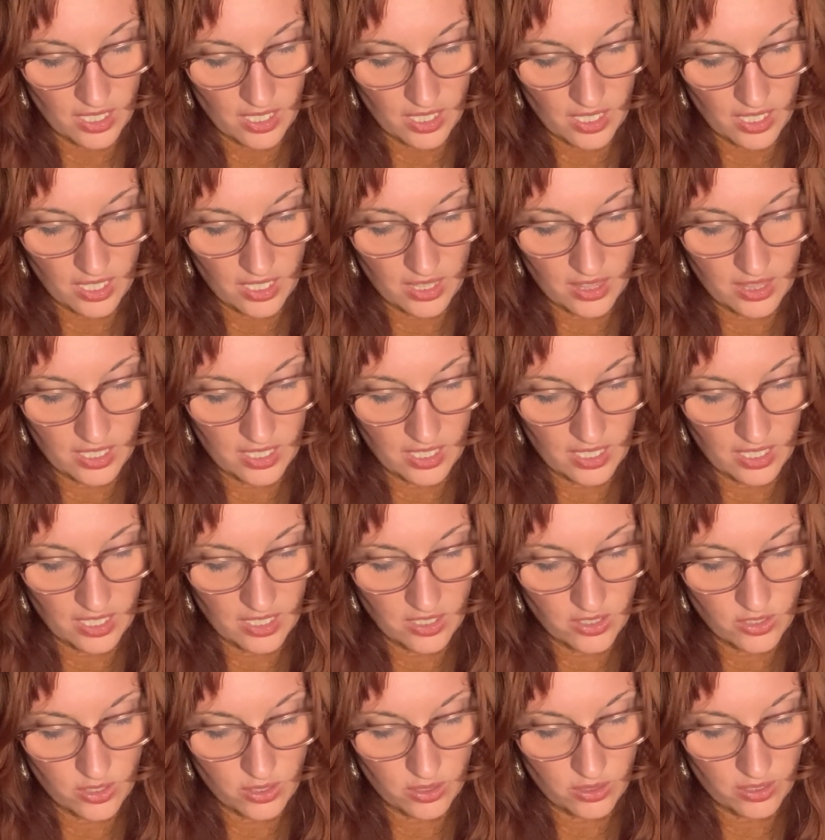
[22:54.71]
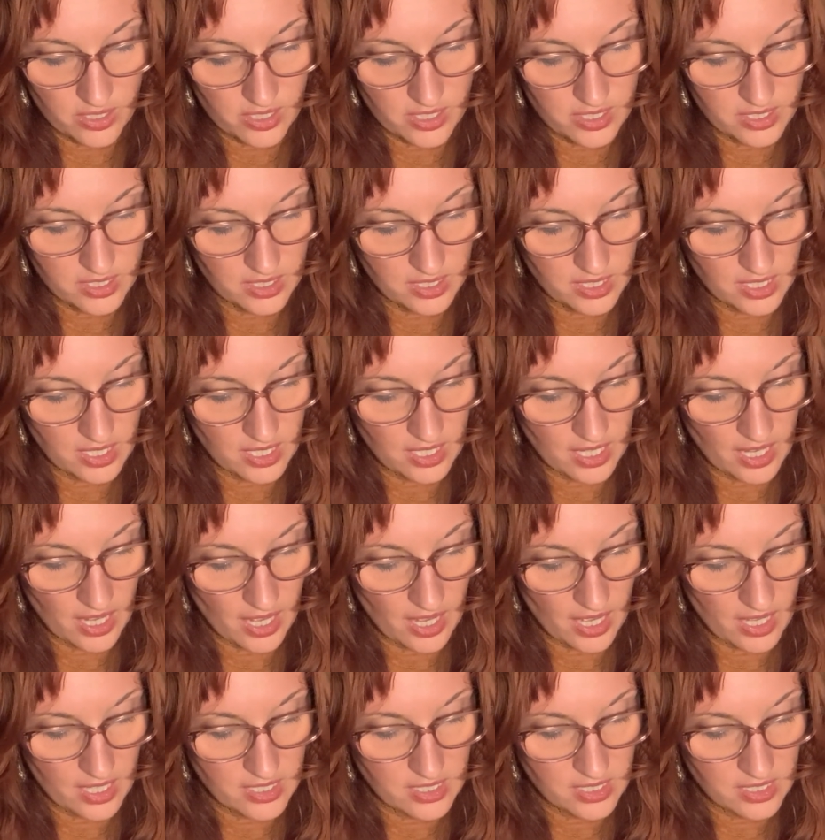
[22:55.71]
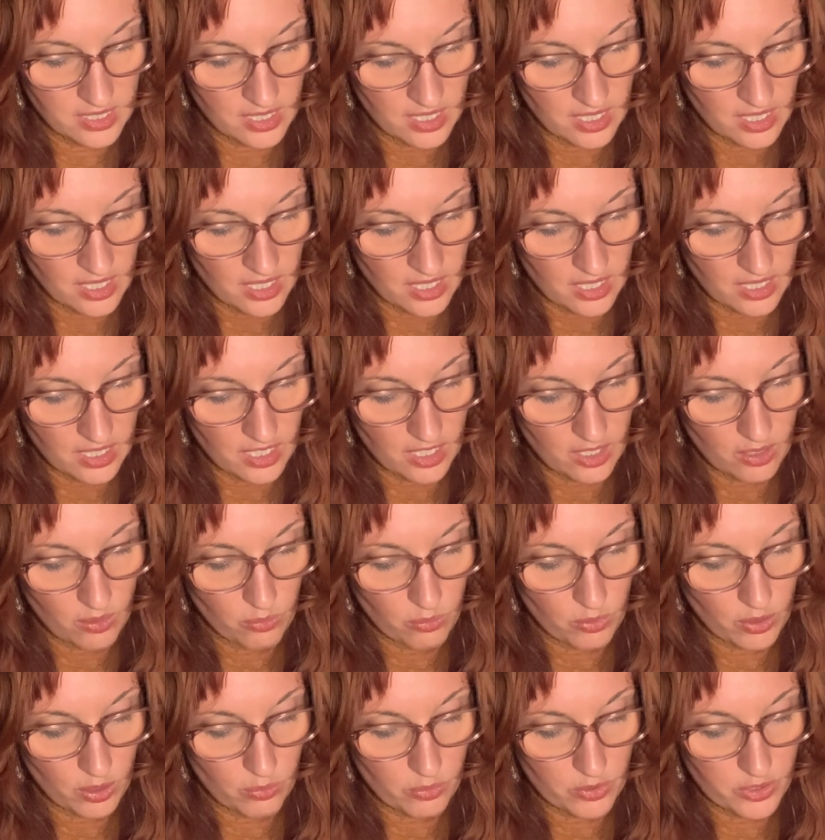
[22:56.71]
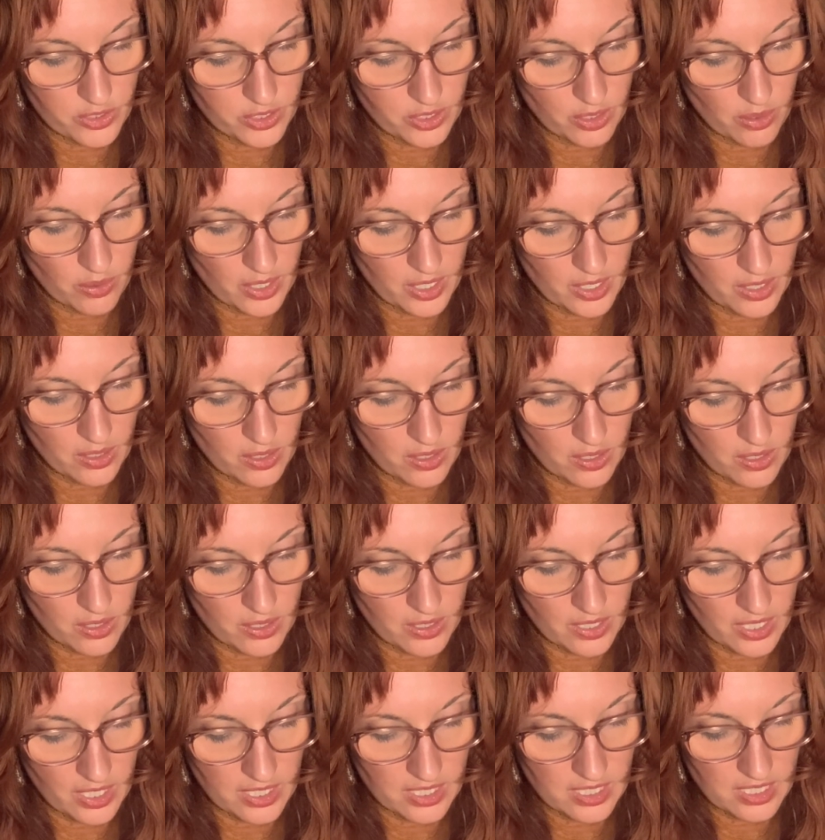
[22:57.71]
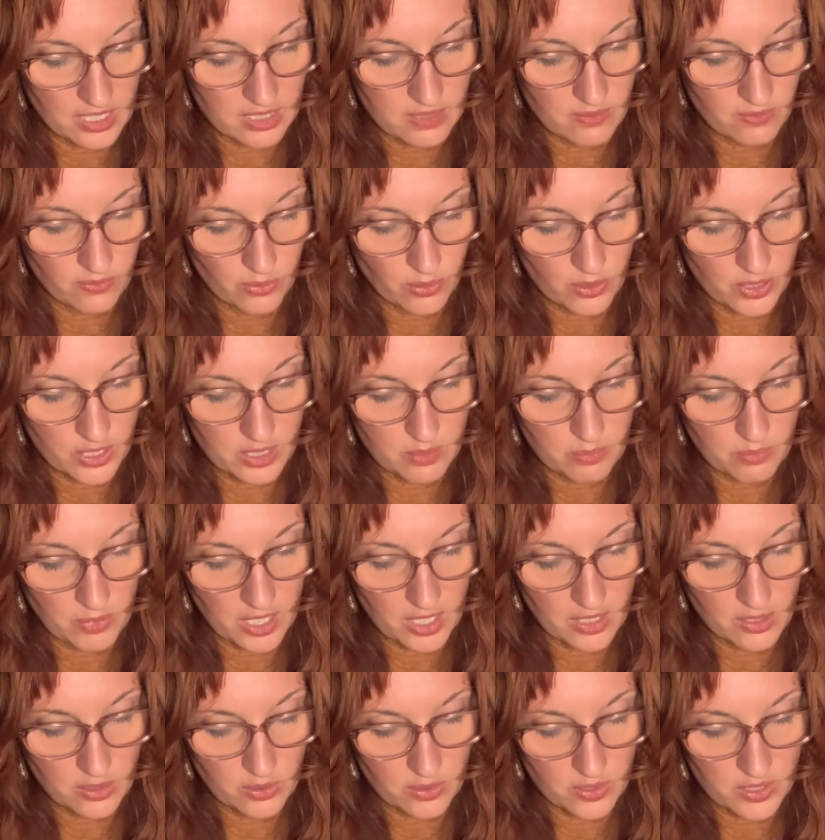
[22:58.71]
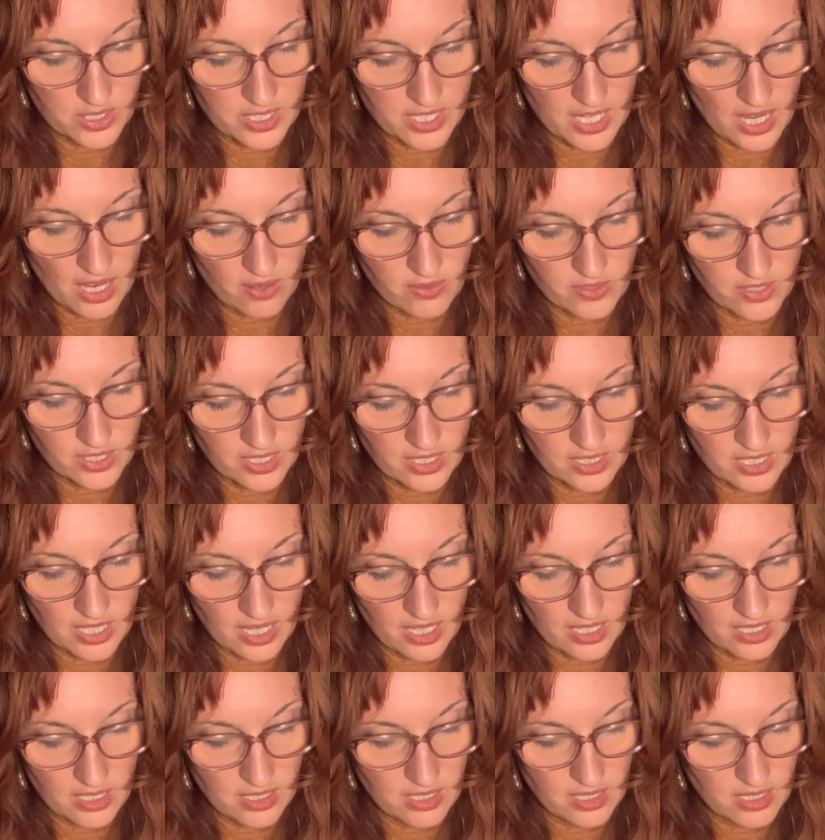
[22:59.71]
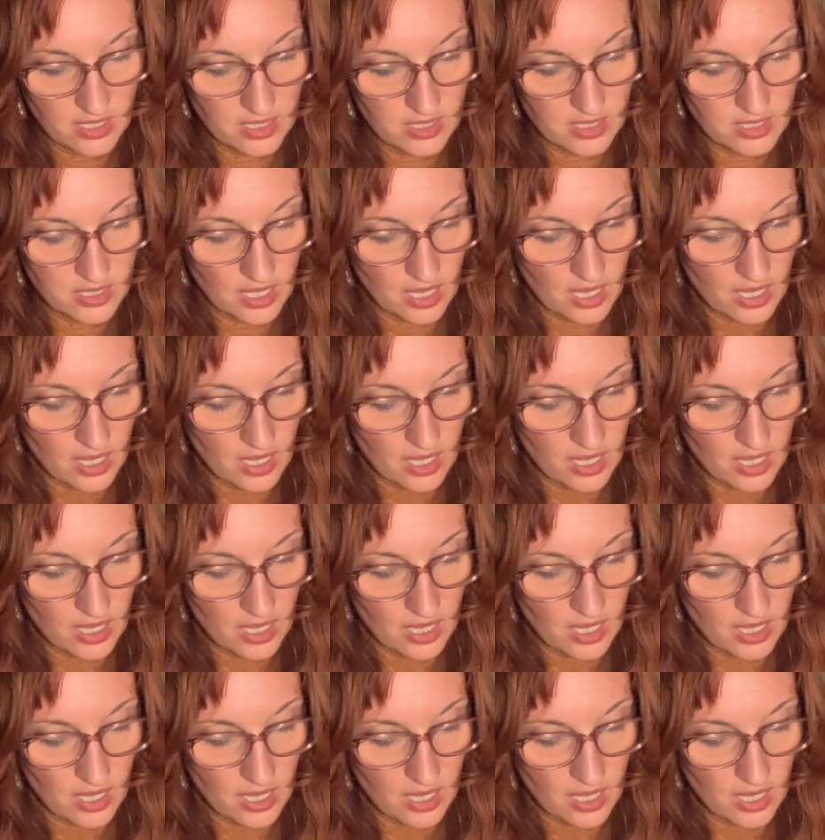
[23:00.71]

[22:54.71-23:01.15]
in the interest he had in what was going on, and his voice made no sound in their ears.